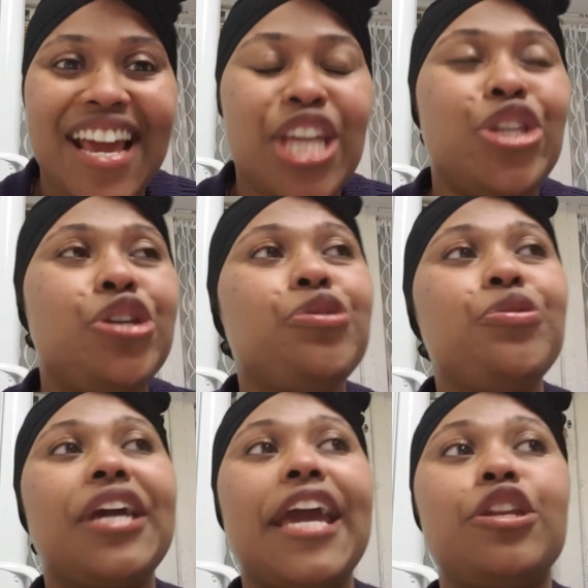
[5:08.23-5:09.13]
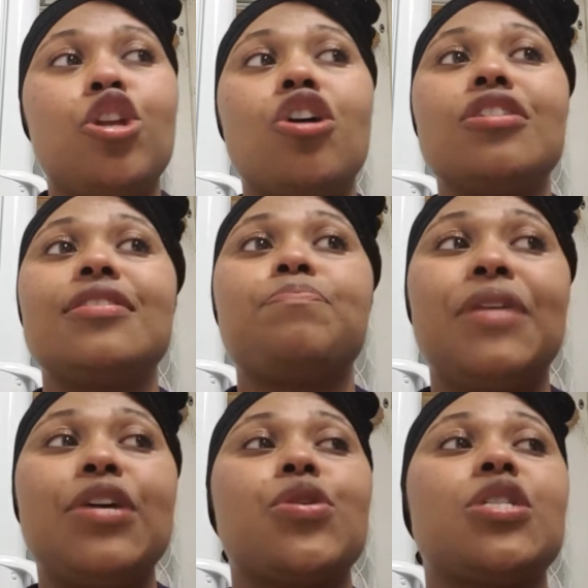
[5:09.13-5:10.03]
You cannot
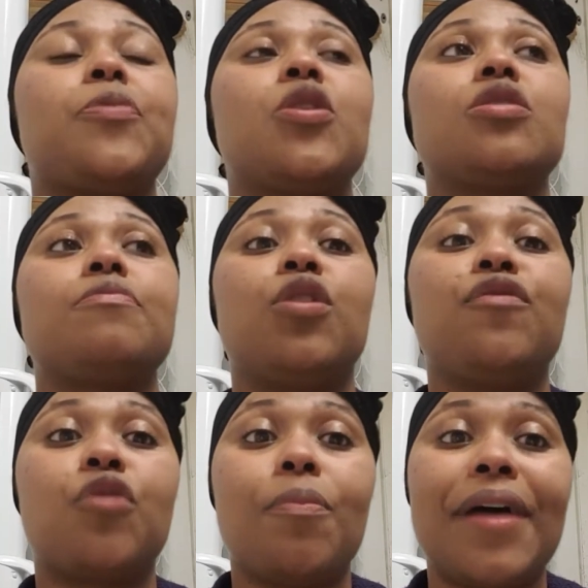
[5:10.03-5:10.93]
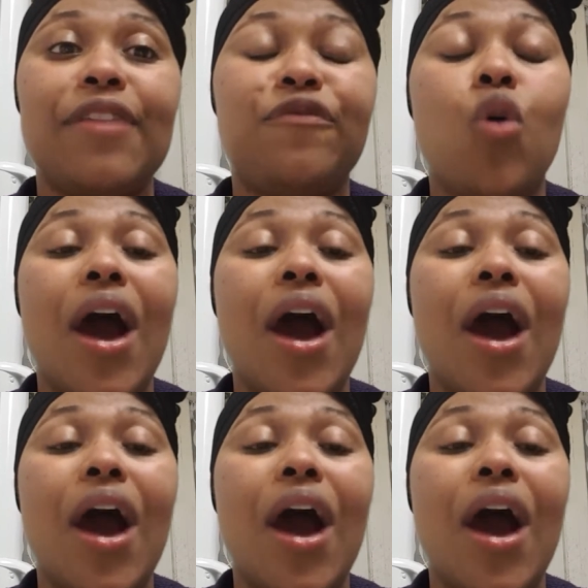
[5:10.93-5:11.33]
be responsible for